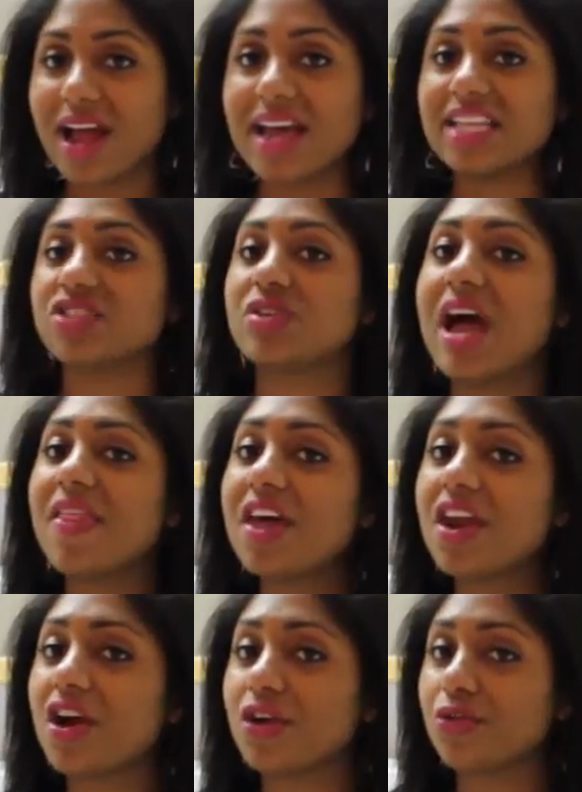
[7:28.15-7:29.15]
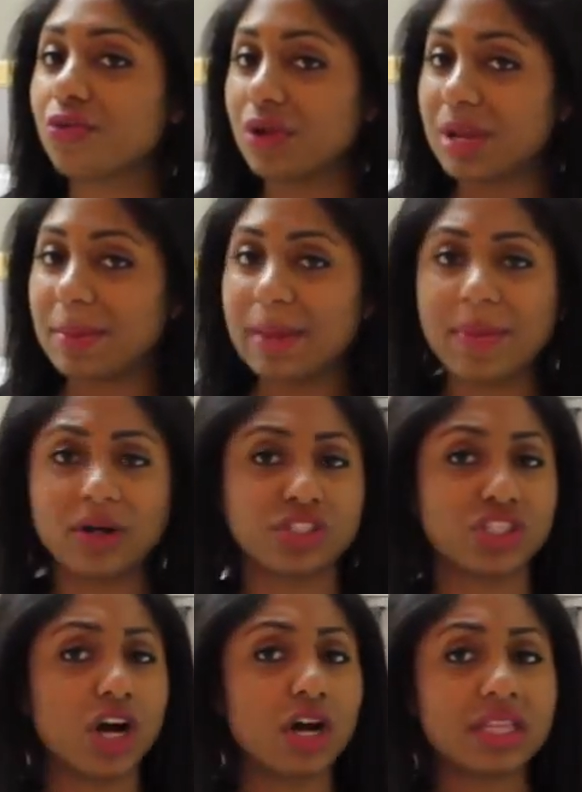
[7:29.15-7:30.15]
guys, so now that our creamy milk
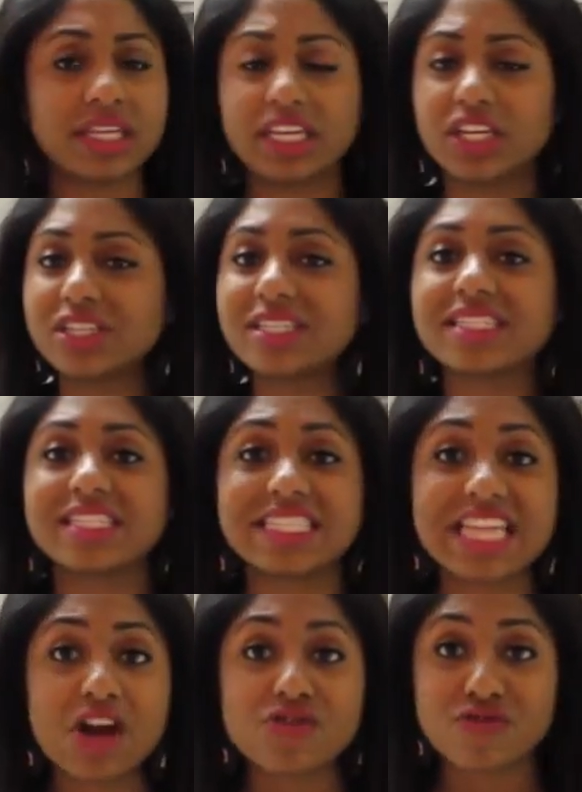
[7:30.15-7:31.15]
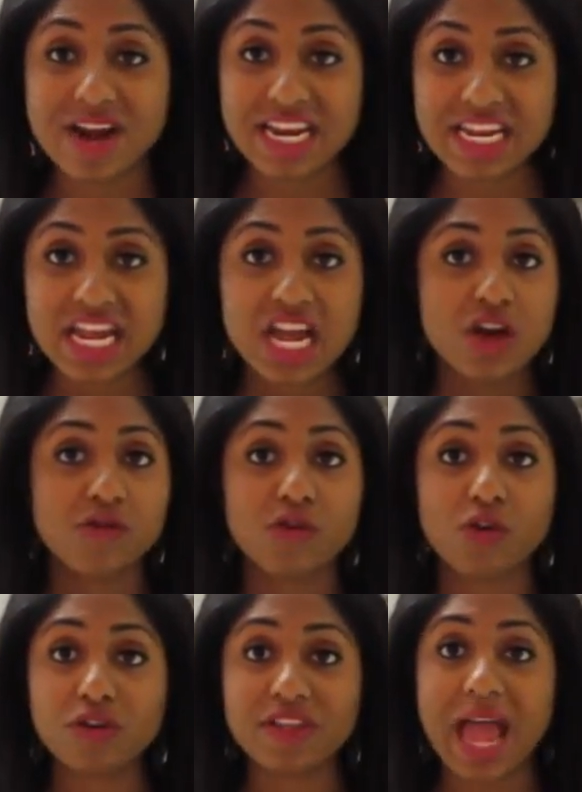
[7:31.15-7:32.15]
chocolatey goodness is now ready
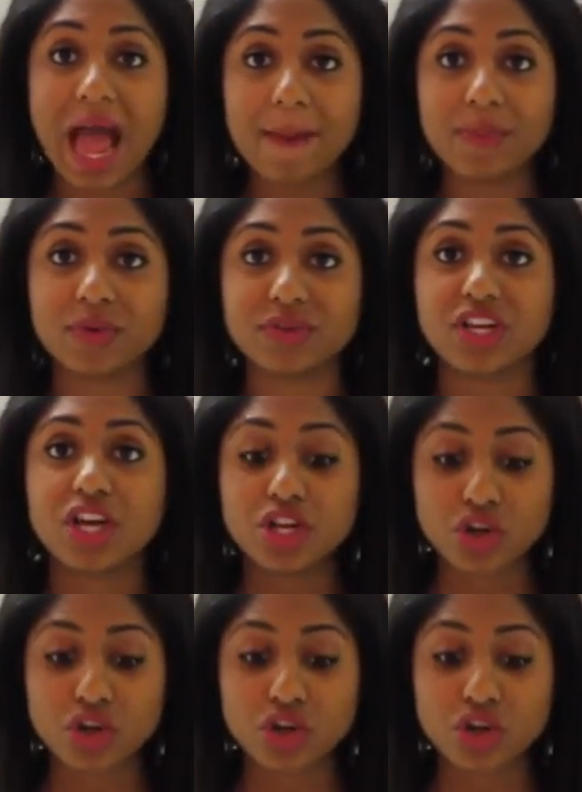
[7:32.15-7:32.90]
for the apples,